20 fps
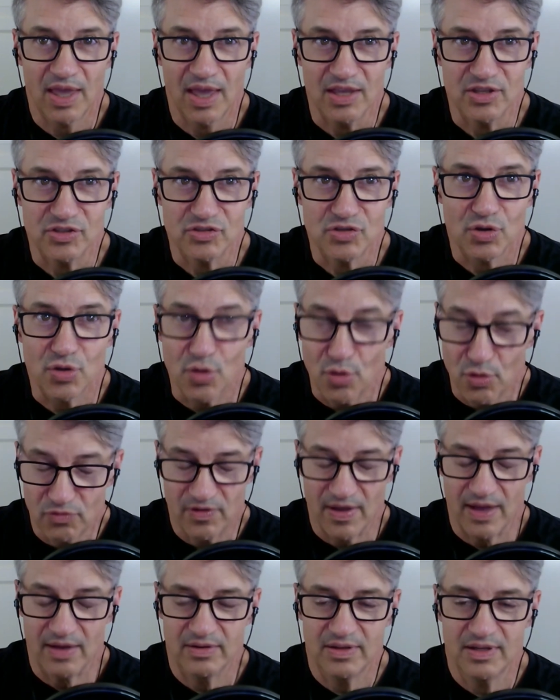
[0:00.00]
has
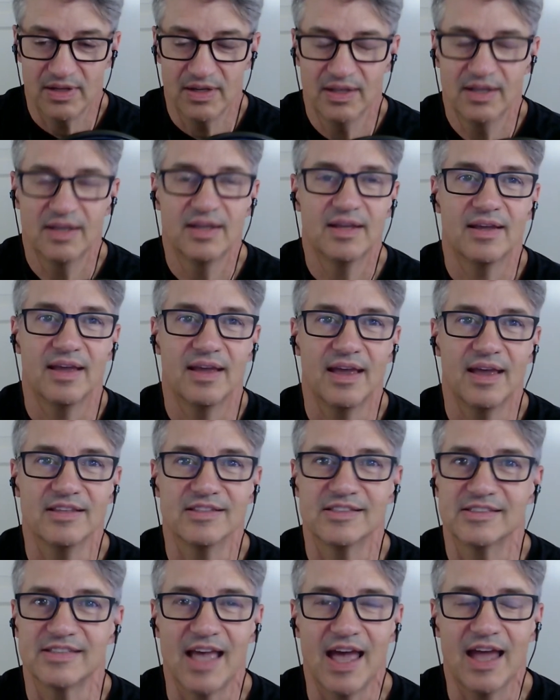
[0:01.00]
co-founded
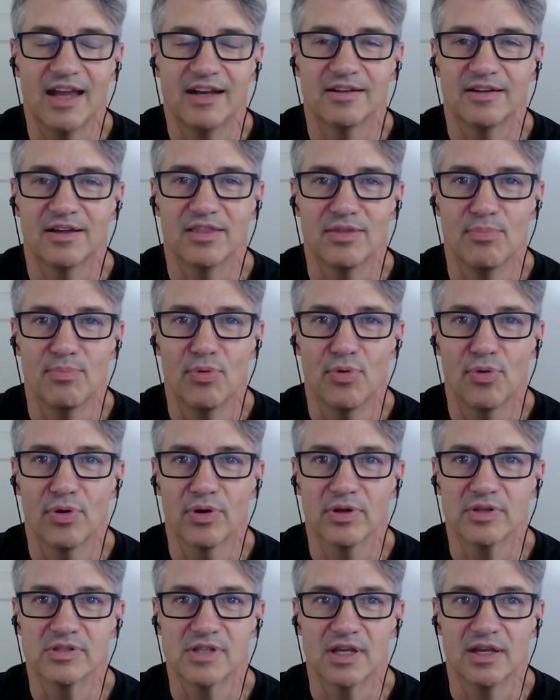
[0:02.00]
and sat on the
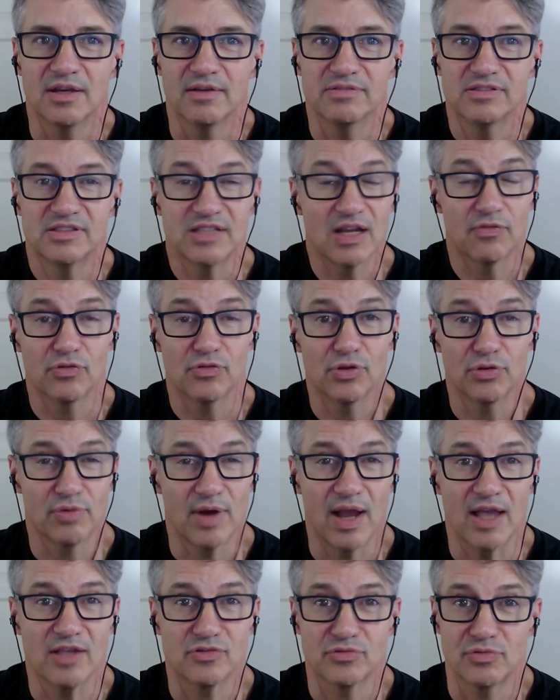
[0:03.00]
boards of several
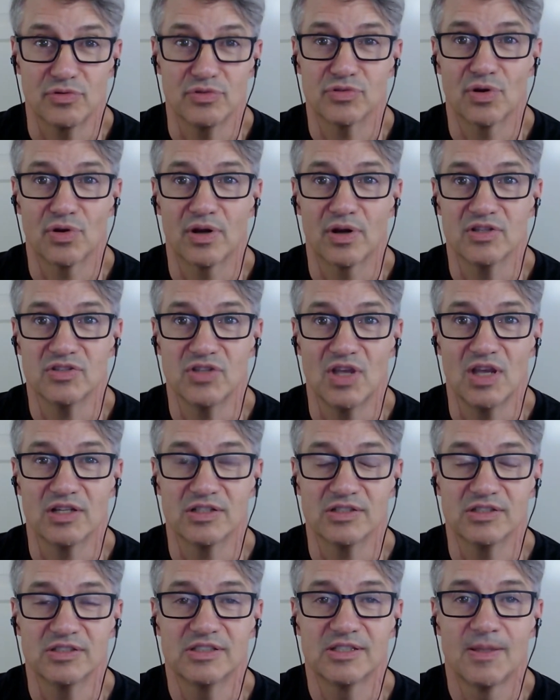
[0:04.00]
grassroots
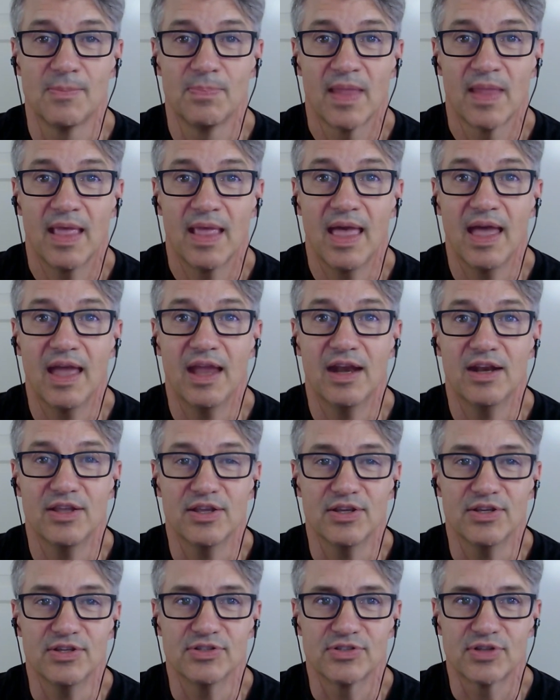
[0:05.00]
organizations and
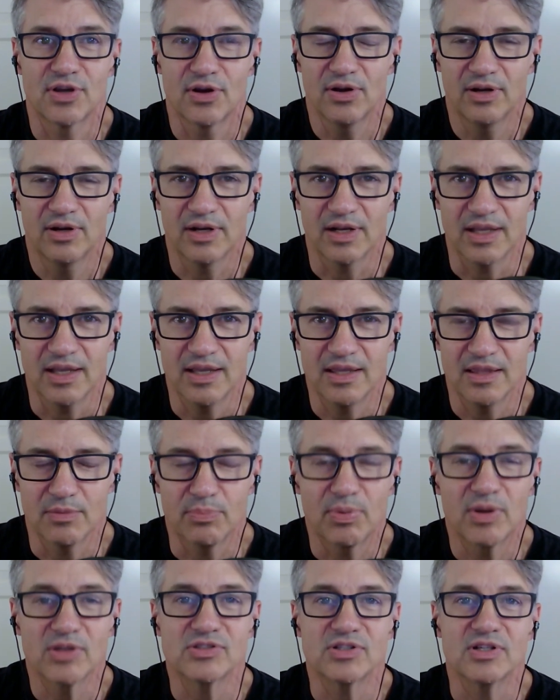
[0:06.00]
is currently the
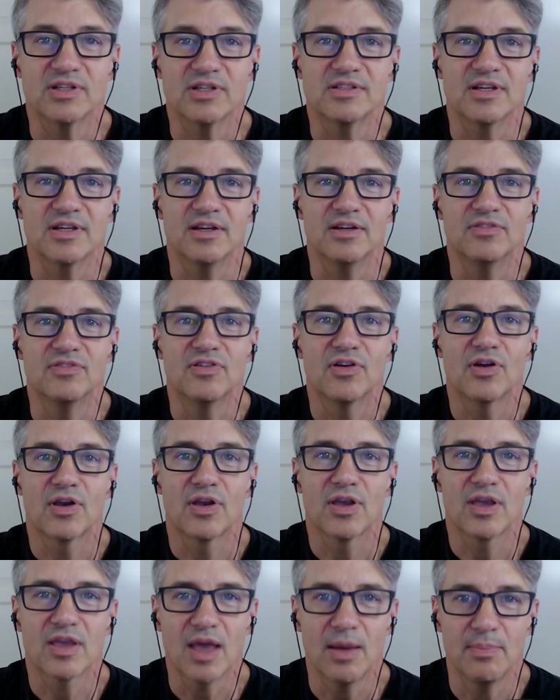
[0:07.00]
president of
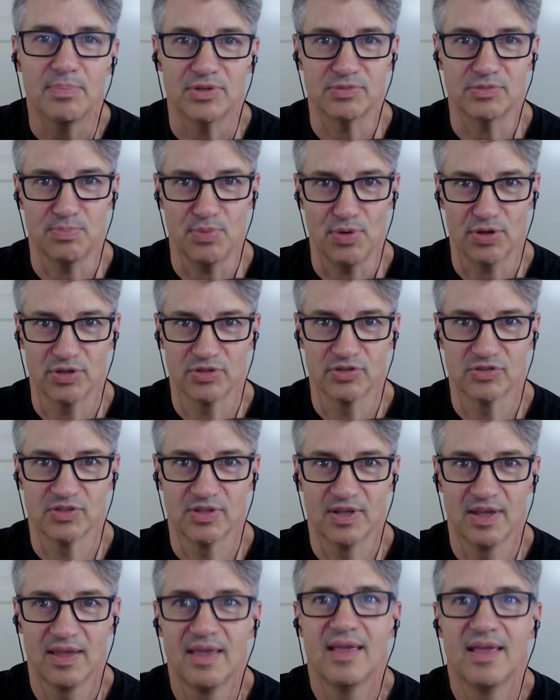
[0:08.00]
Compass
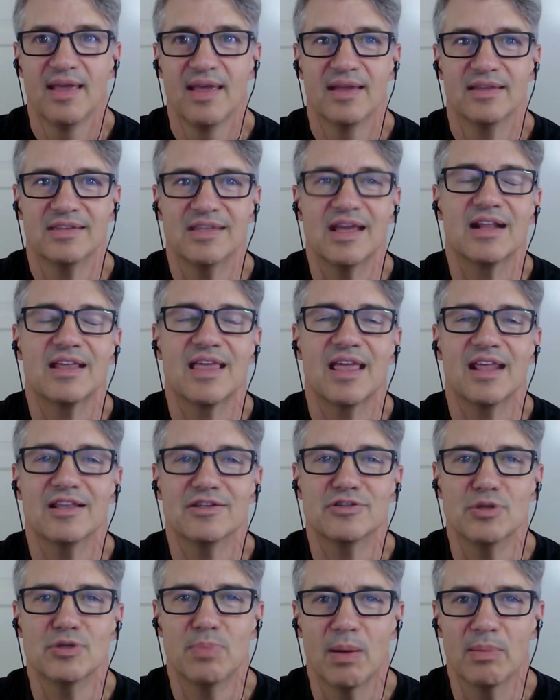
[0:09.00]
Books,
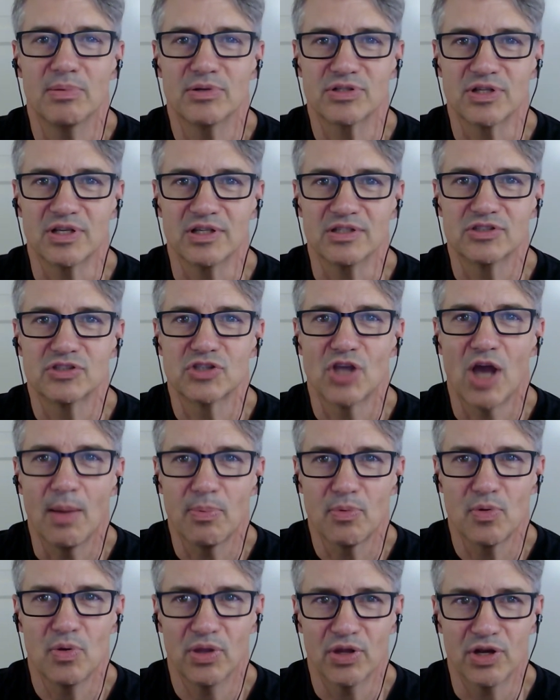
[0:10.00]
dedicated to publishing
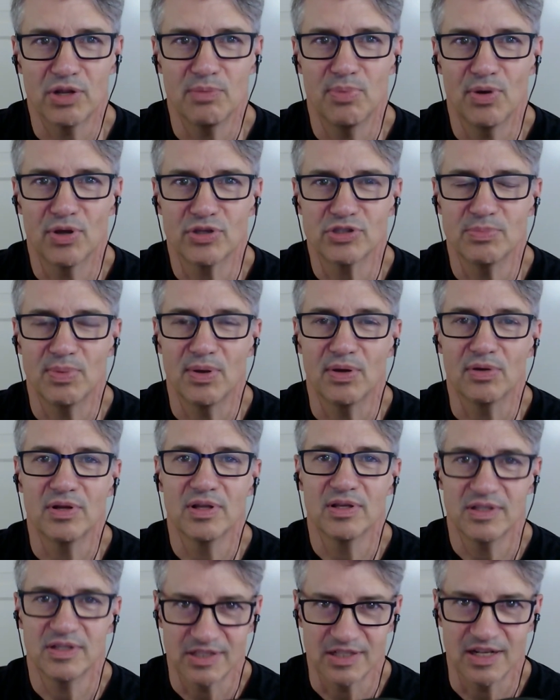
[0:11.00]
top-quality books about
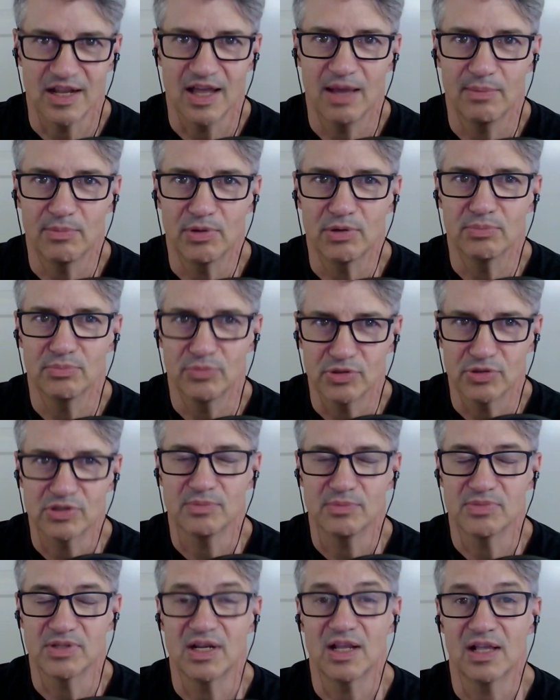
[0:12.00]
Islam and
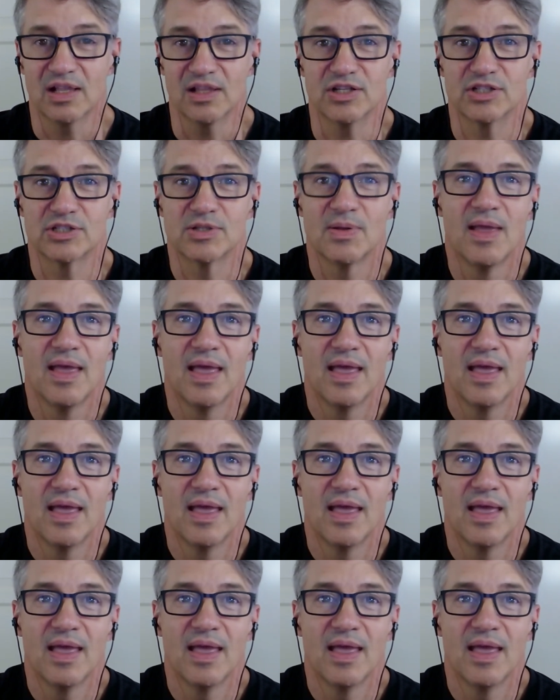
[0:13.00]
Muslims in English.